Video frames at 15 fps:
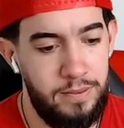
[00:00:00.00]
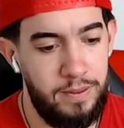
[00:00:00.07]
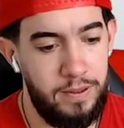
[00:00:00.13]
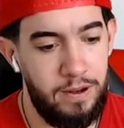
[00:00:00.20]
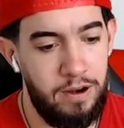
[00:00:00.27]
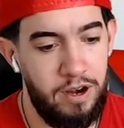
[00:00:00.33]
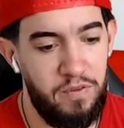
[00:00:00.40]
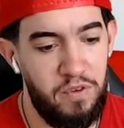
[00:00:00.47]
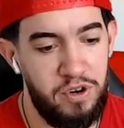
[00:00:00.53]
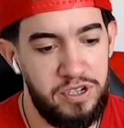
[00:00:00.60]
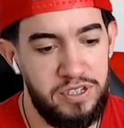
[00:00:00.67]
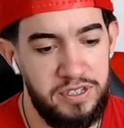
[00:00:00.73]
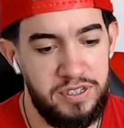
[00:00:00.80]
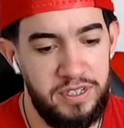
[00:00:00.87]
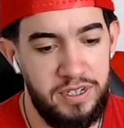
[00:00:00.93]
All right, 1st
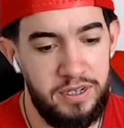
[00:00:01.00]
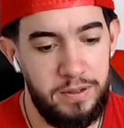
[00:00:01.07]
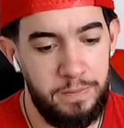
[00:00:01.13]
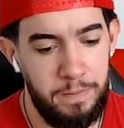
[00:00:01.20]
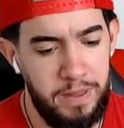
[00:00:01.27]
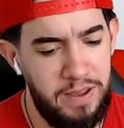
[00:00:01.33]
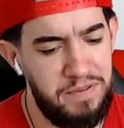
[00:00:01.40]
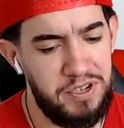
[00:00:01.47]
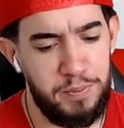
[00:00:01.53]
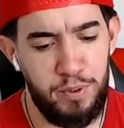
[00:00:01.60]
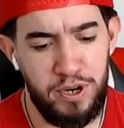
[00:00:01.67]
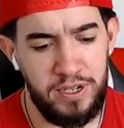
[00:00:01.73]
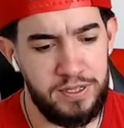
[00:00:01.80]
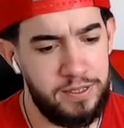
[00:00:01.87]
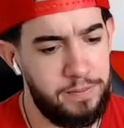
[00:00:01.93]
and 10. Give it to
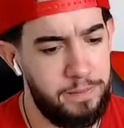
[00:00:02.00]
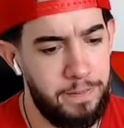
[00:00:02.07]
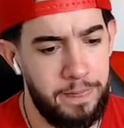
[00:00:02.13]
Prince.